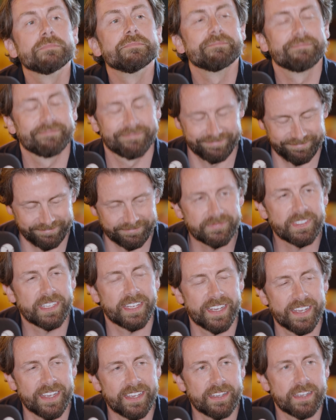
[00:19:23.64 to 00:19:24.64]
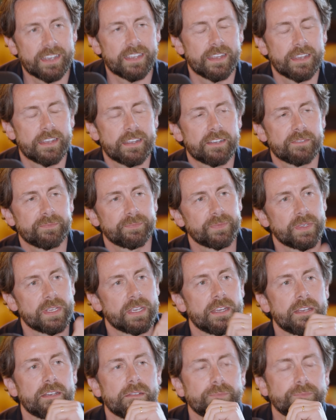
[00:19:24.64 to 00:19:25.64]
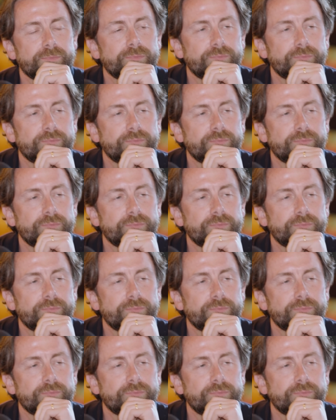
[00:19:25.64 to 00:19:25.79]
daddy's boy, whatever it is, like,